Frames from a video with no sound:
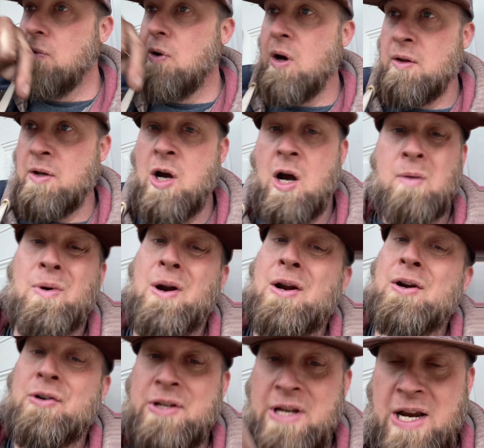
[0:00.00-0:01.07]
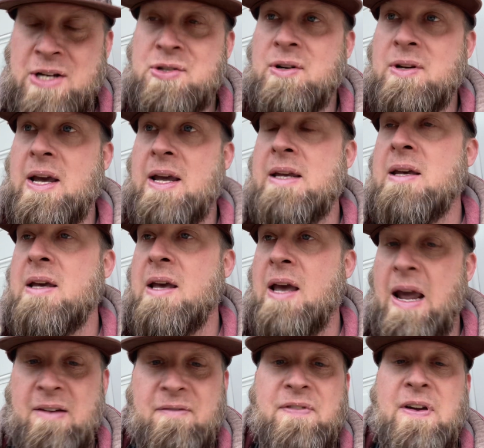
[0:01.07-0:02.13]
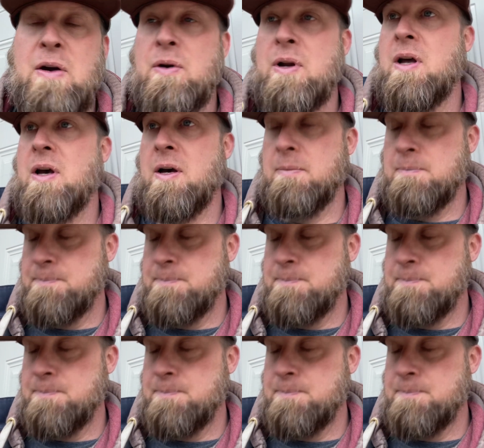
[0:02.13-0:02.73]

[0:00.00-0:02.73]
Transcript: of the carburetor yesterday and filled it up.